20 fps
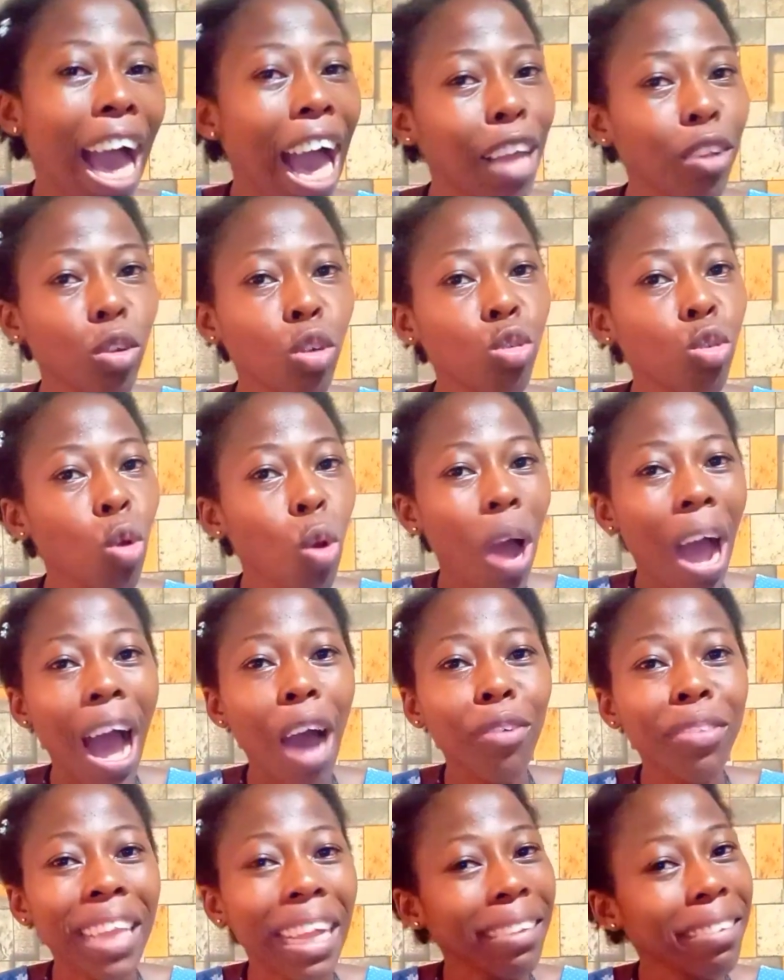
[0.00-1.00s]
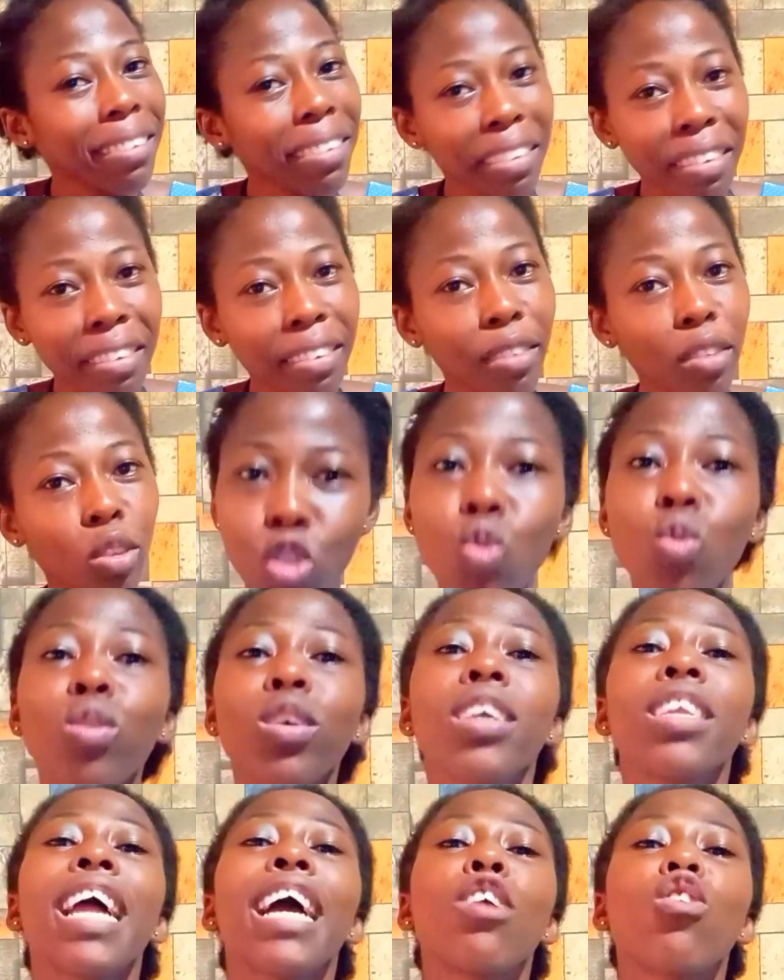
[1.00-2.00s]
I don't know how that is.
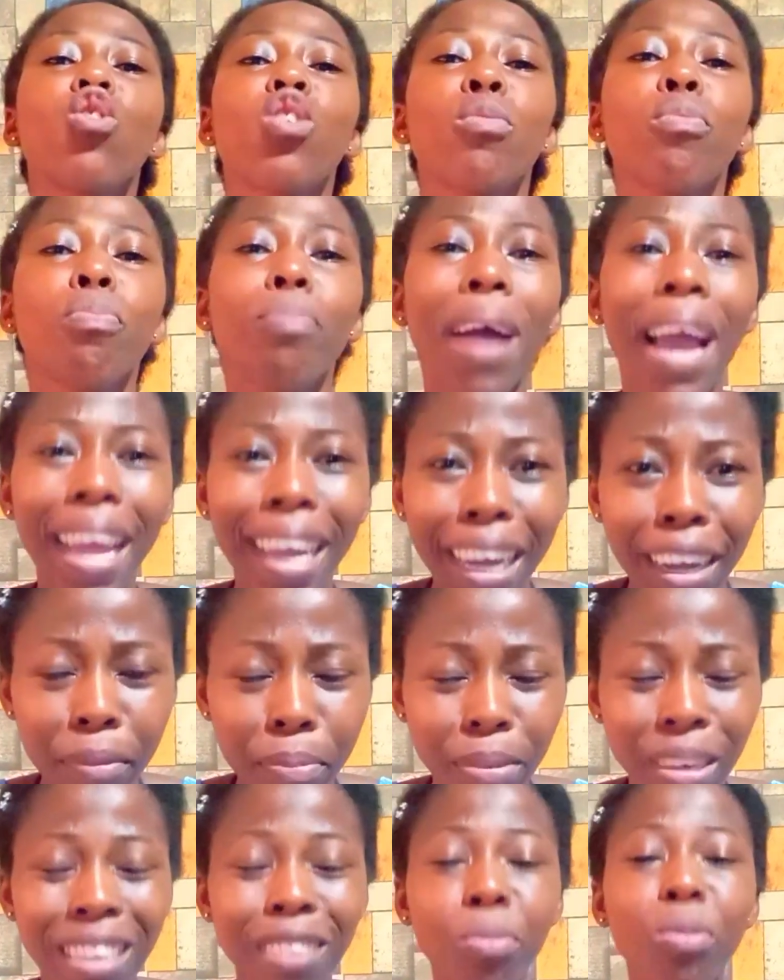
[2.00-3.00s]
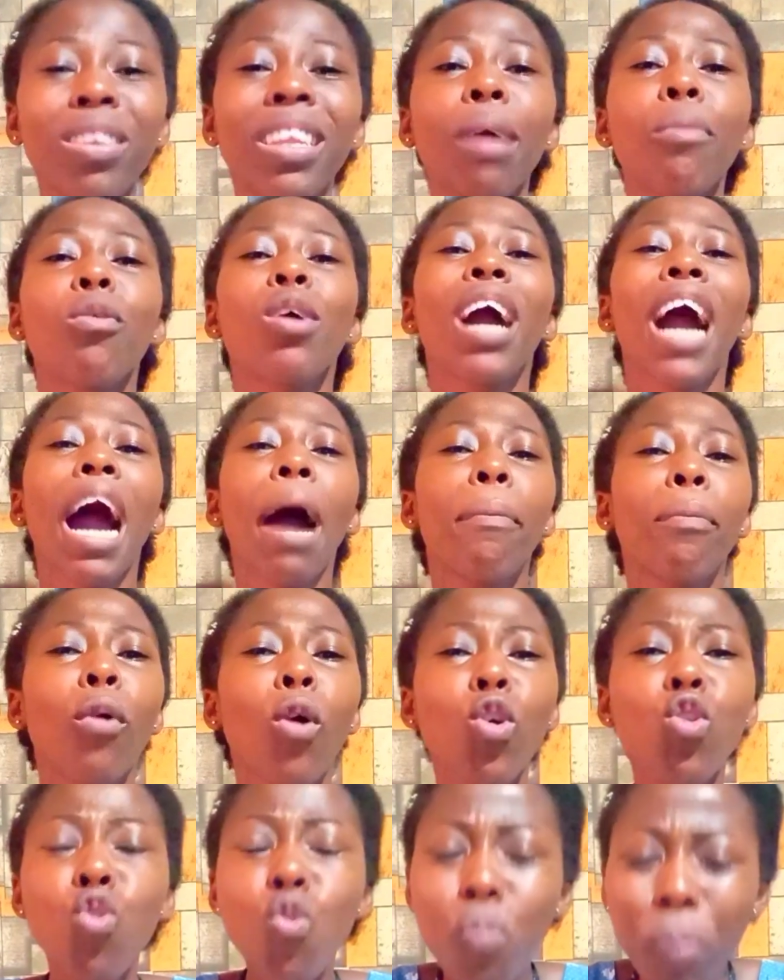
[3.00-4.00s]
You buy disposable cup
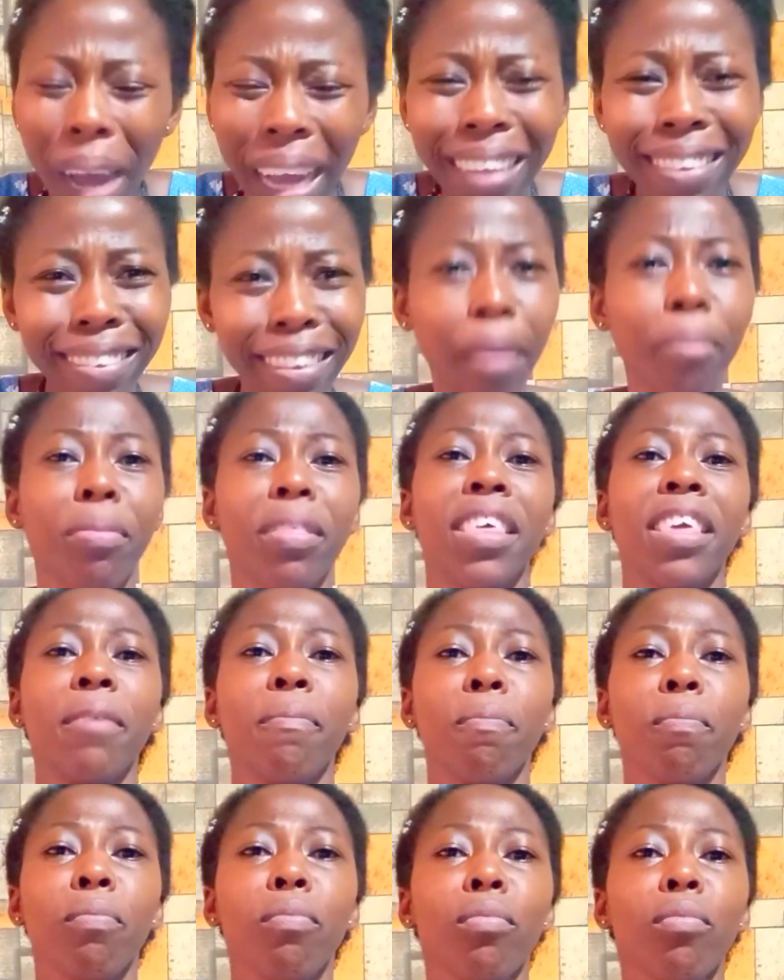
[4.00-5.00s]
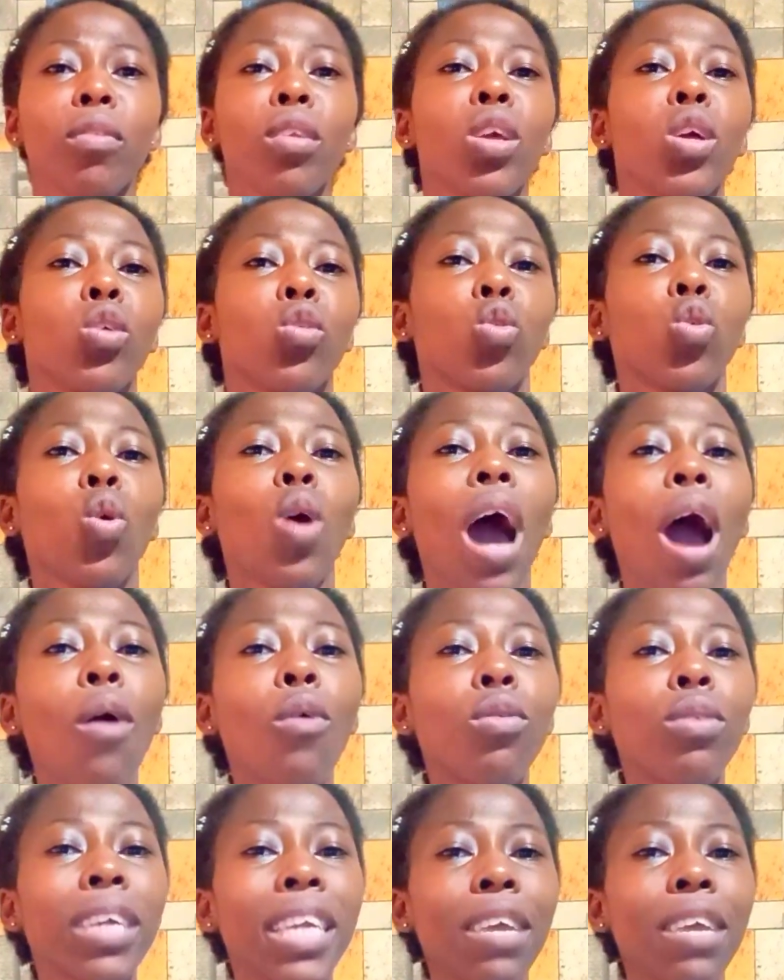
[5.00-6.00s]
or you buy something, So
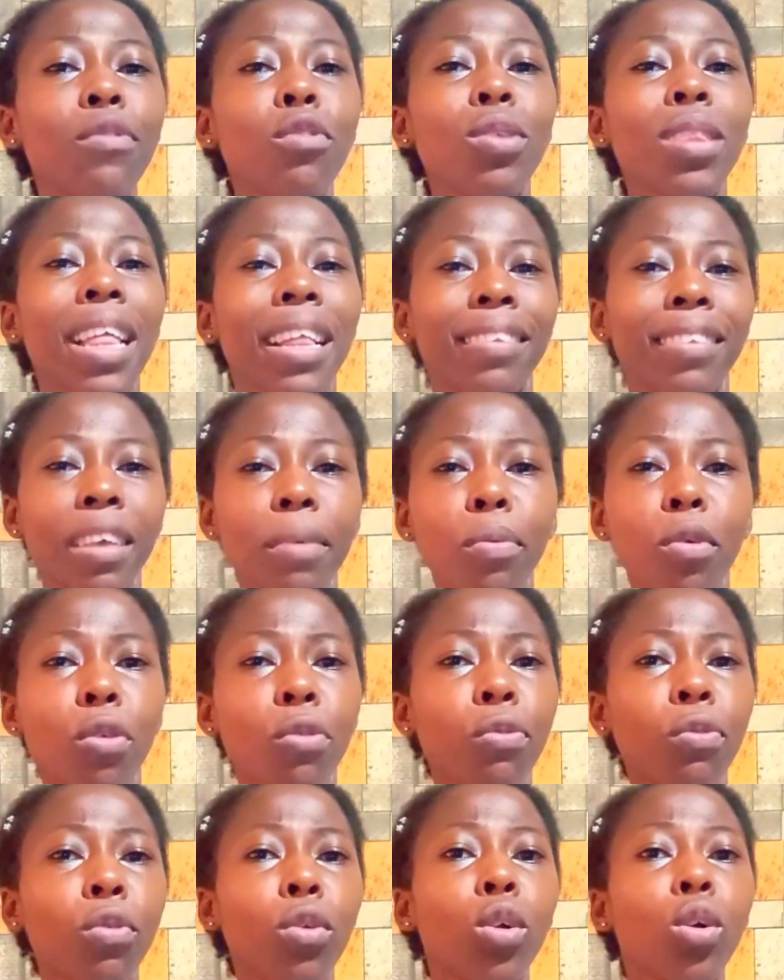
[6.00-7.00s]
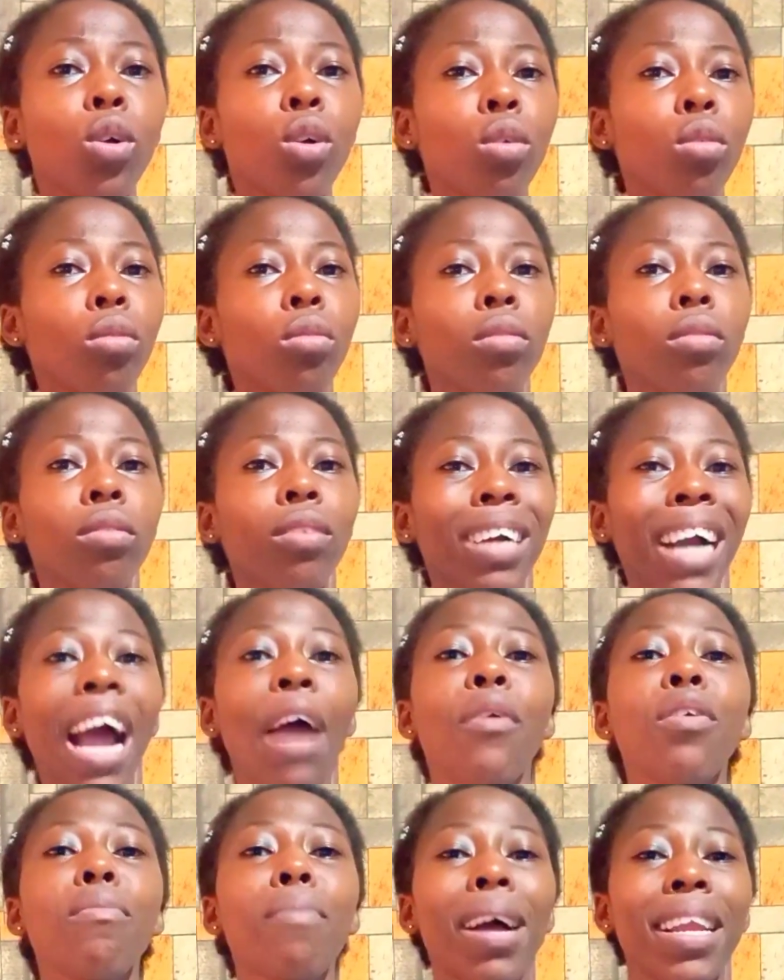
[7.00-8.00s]
I'll give you the tip of
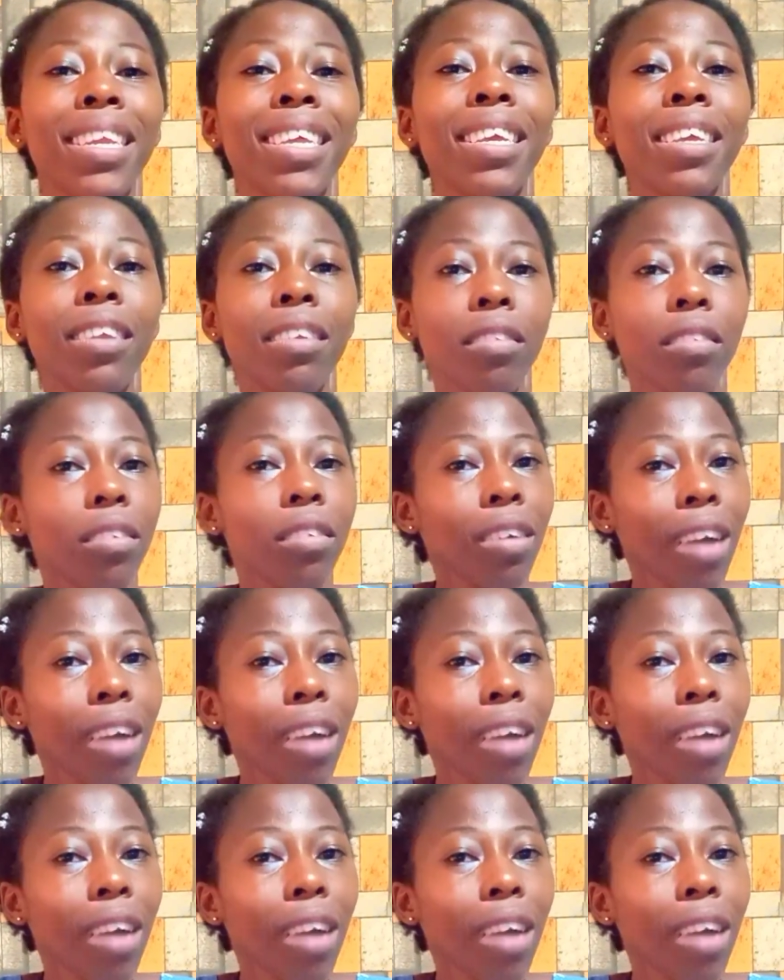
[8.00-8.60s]
carry money